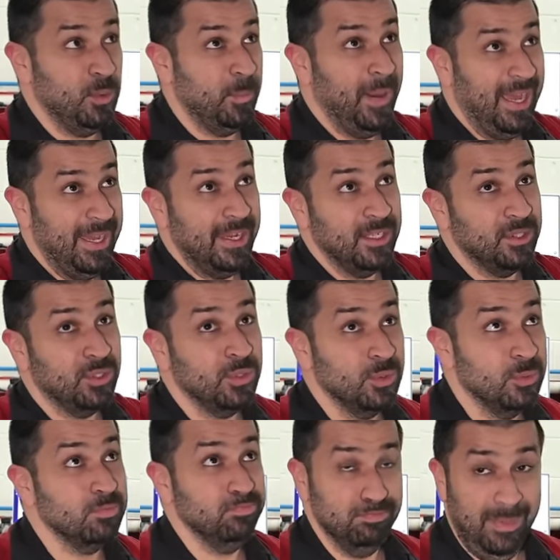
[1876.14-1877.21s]
You buy it
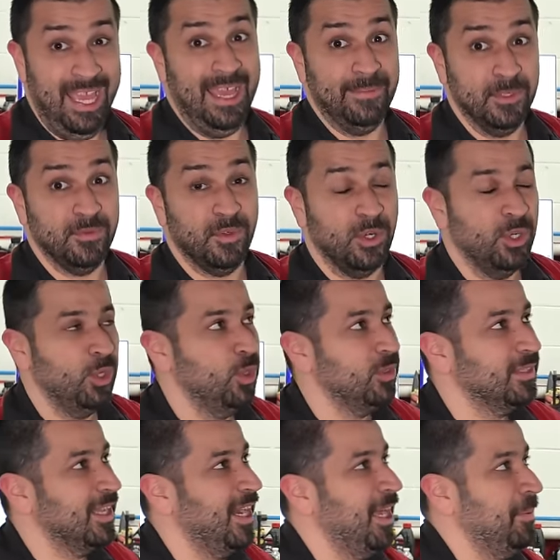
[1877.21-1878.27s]
to have it for a
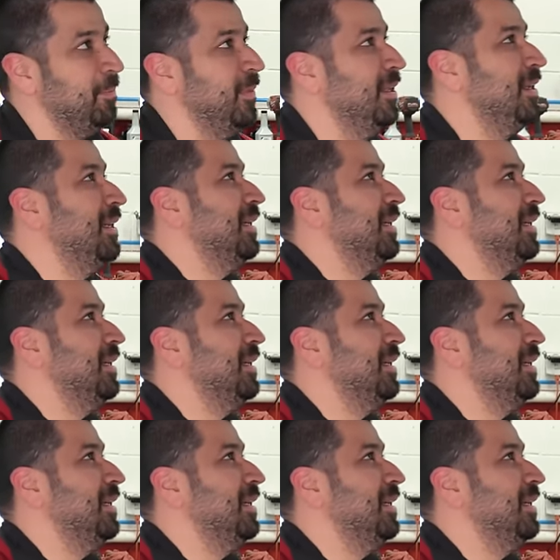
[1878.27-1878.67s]
long time.